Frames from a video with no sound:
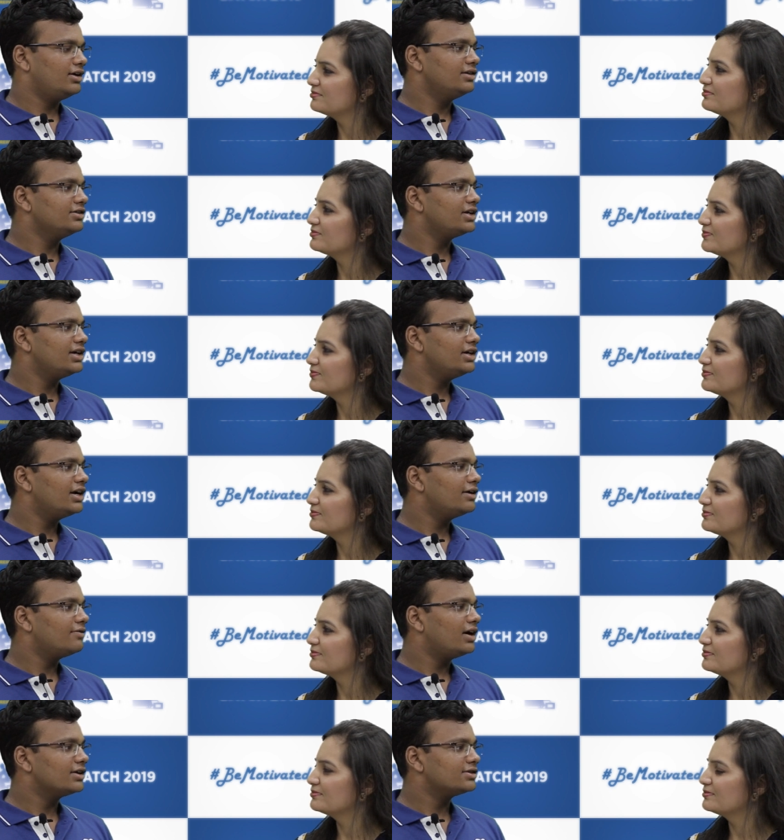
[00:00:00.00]
Speaker 1: in J E E
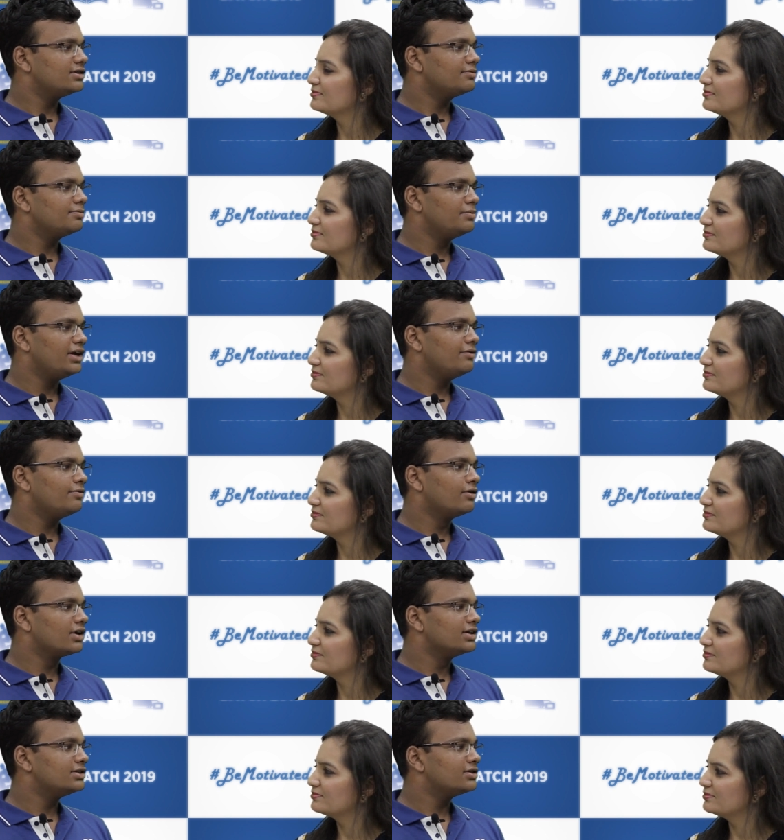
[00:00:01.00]
Advanced, the main
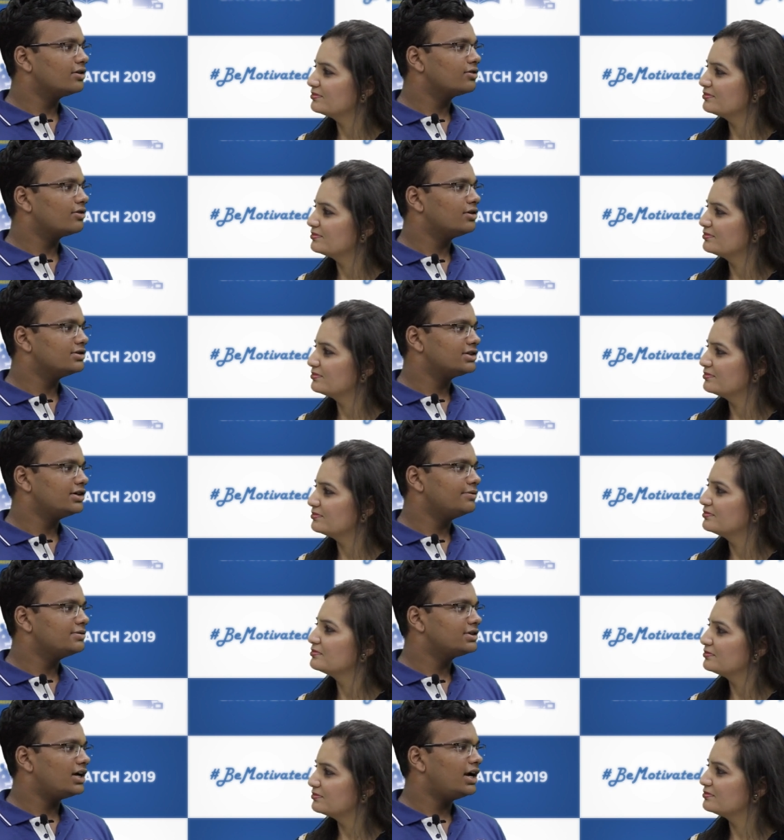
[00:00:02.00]
focus is on
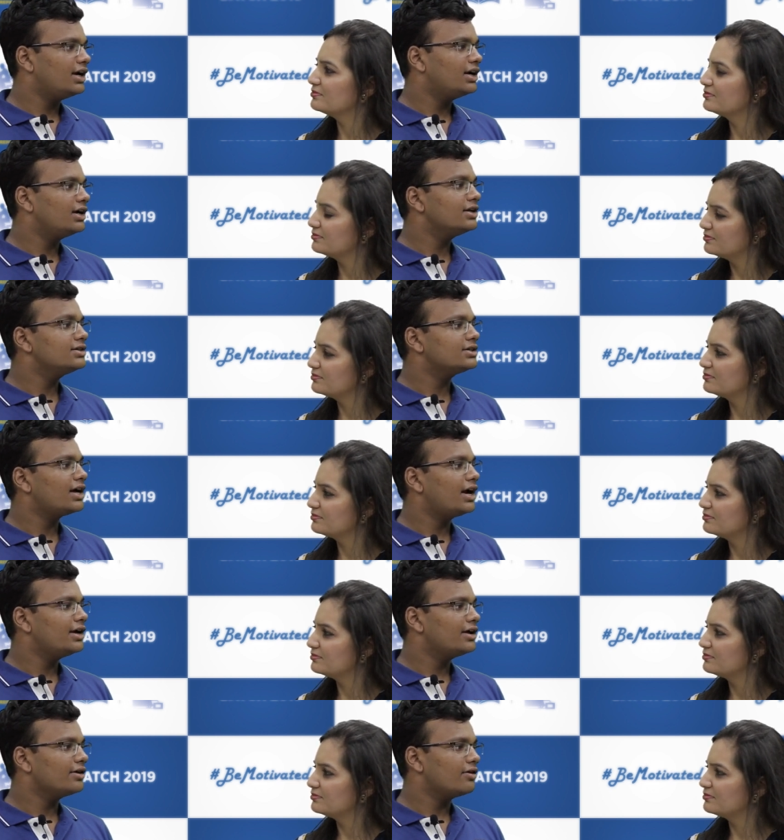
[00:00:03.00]
concepts and
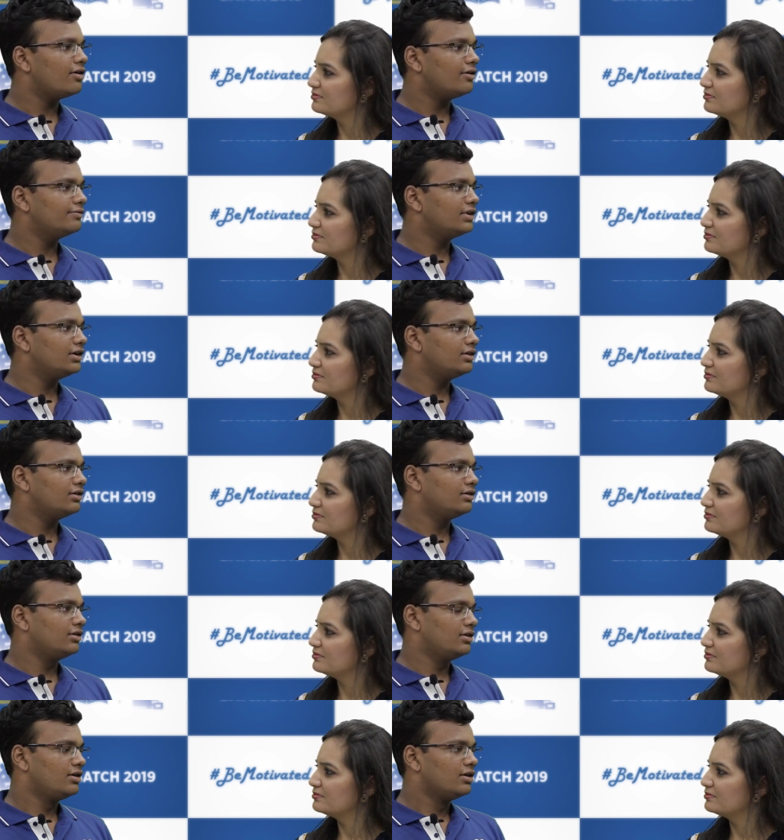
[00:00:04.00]
understanding of the
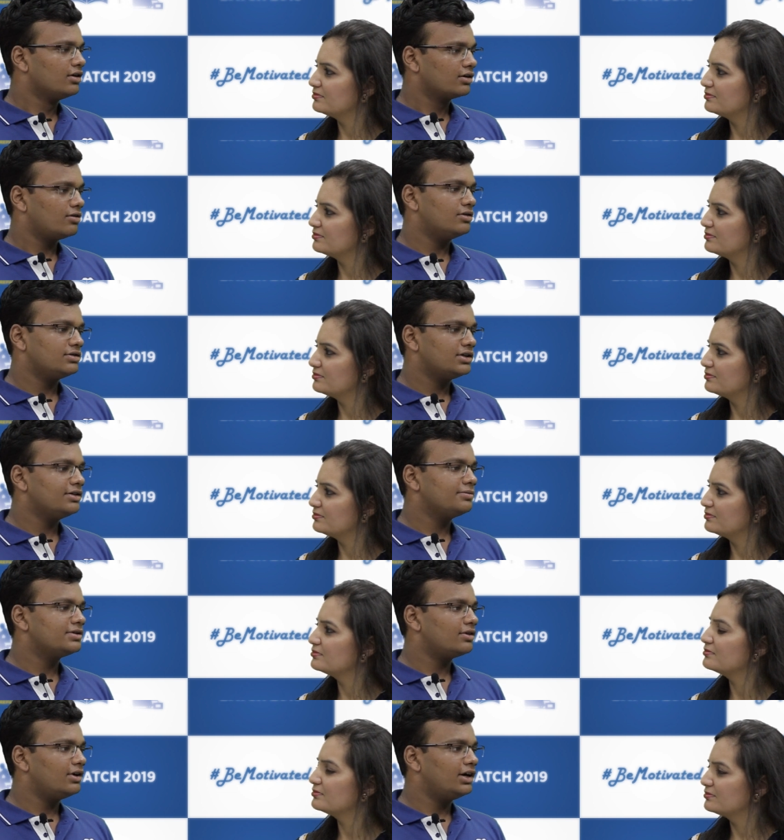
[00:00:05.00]

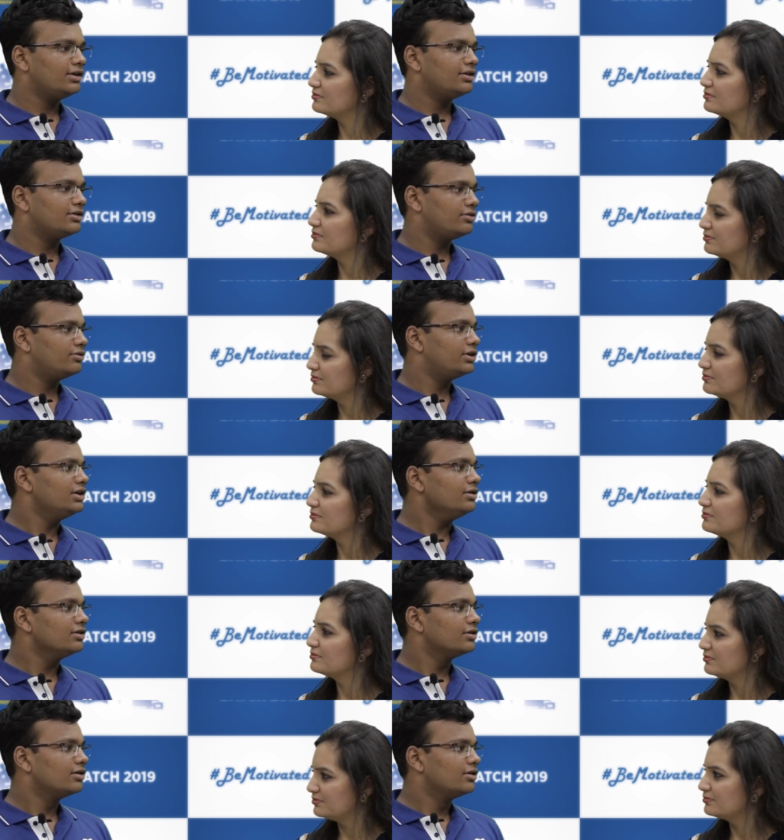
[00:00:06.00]
concepts and the
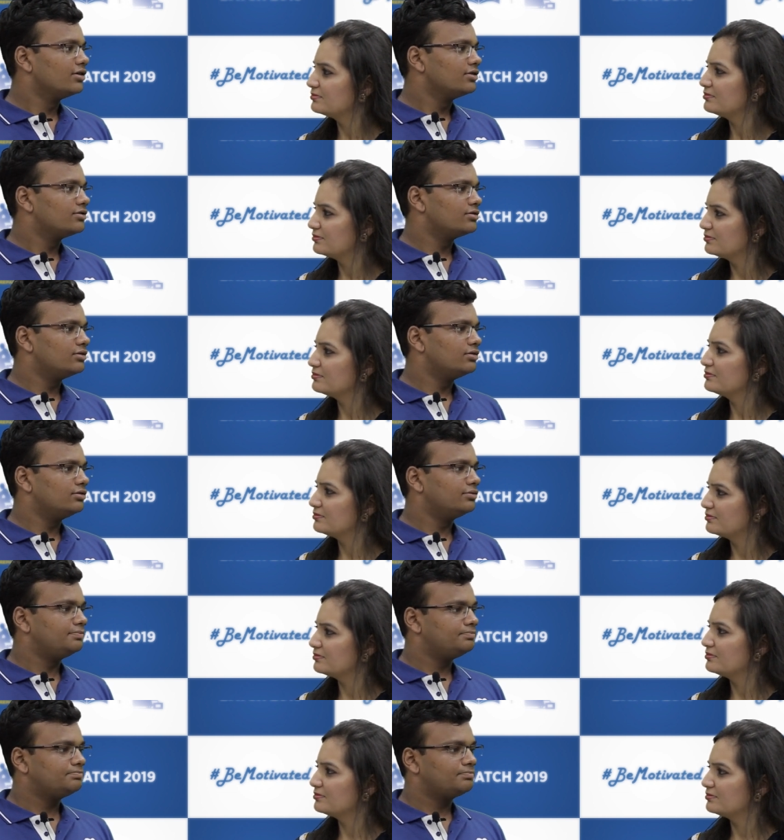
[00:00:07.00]
theory. So